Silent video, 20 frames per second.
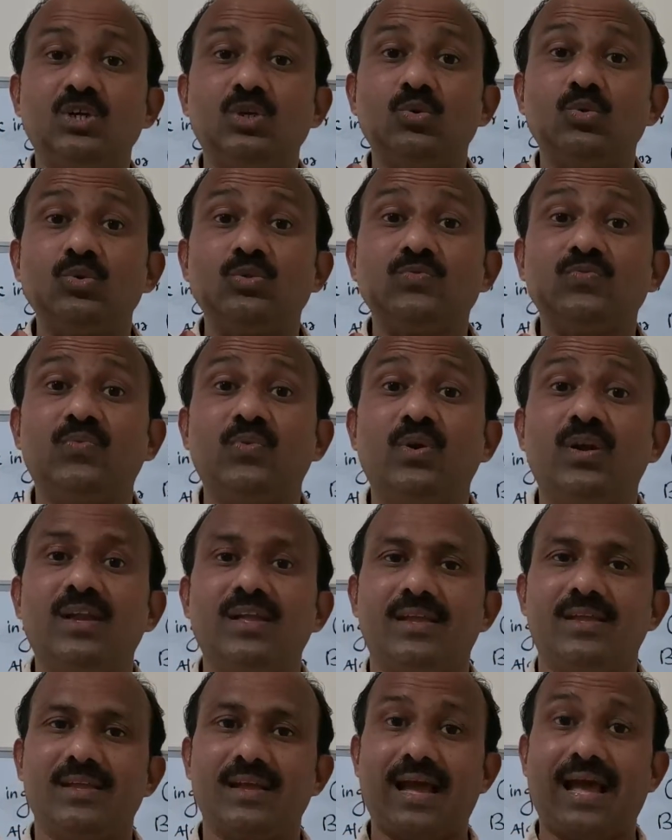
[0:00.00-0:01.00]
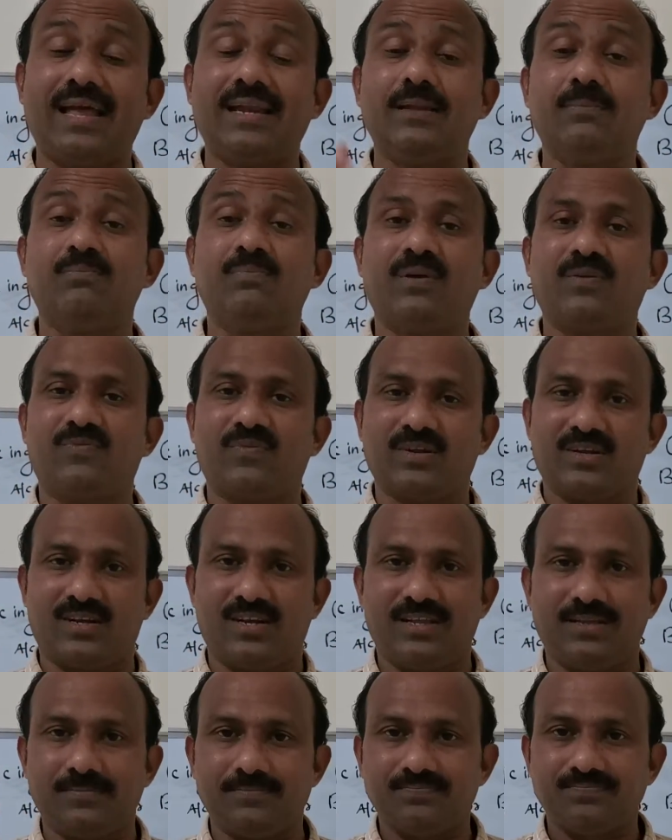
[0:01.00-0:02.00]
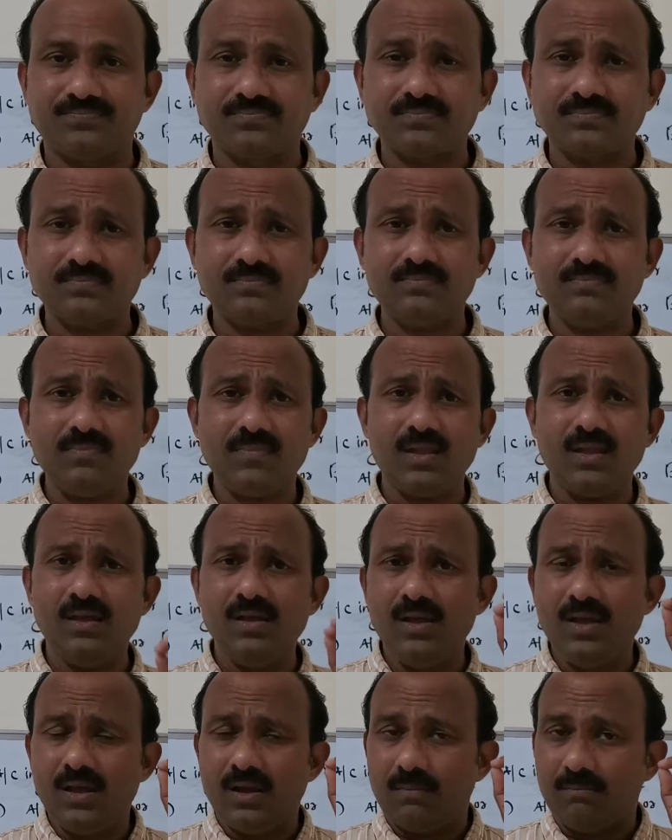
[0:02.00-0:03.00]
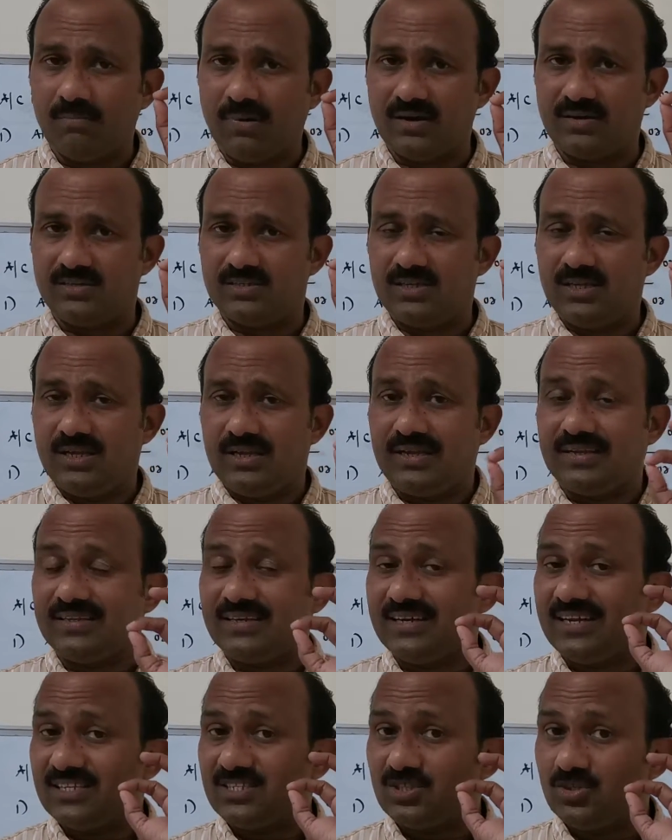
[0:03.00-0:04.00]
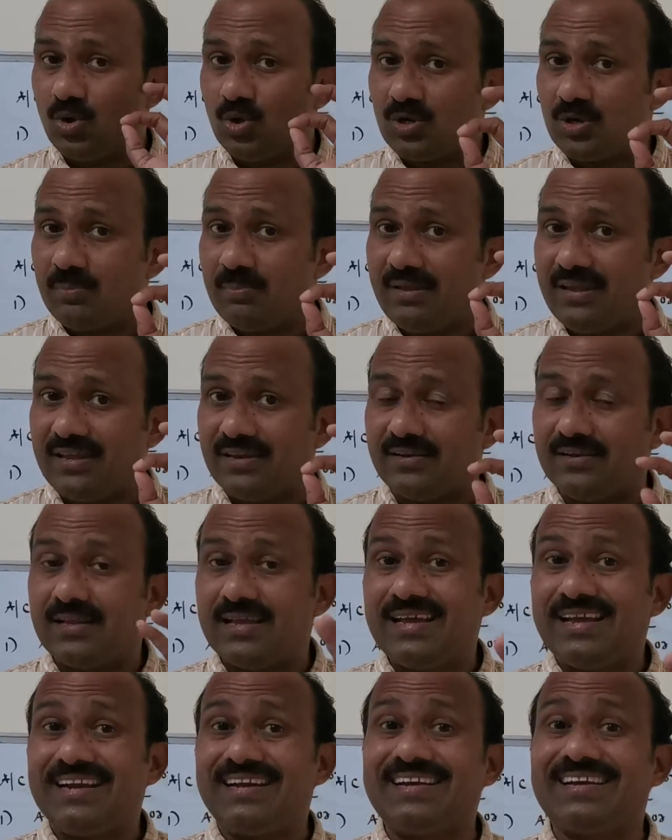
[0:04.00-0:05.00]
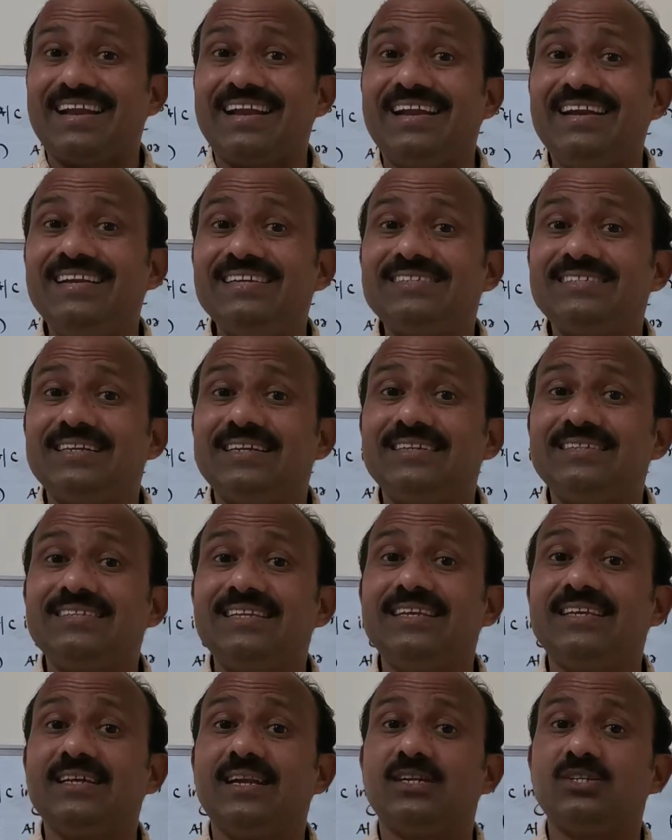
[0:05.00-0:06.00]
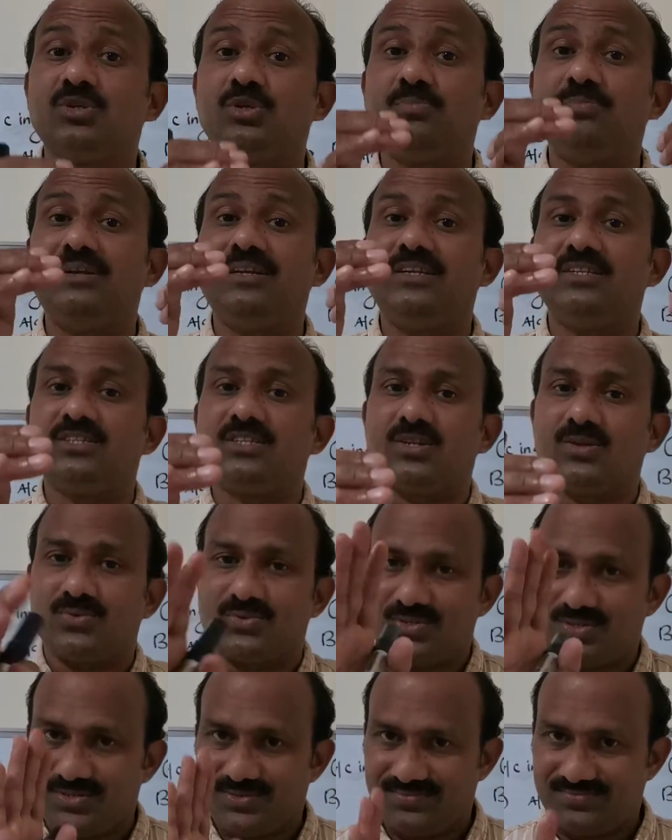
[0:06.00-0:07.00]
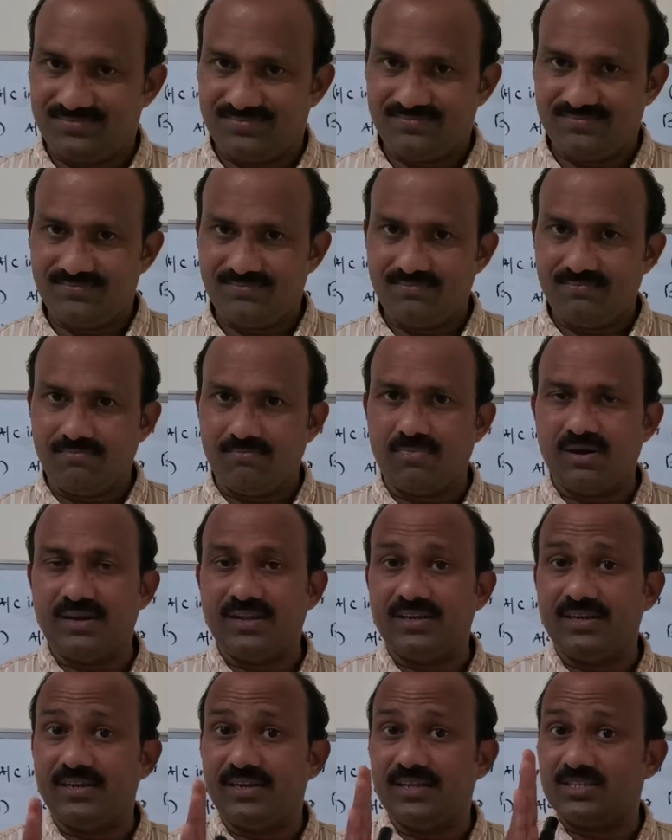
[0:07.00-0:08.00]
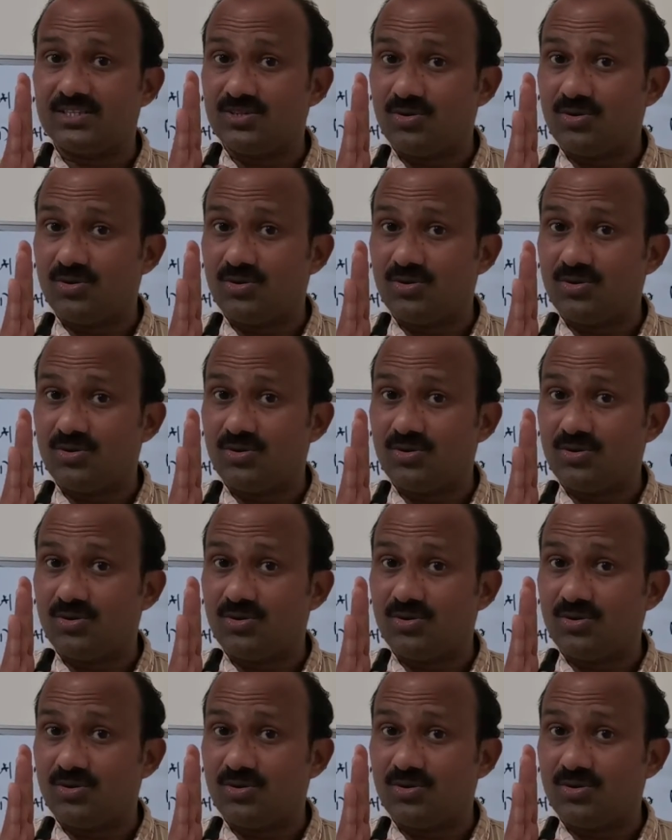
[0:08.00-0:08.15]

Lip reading: truthfully and perfectly. But it does not mean trade secret should be disclosed. Whenever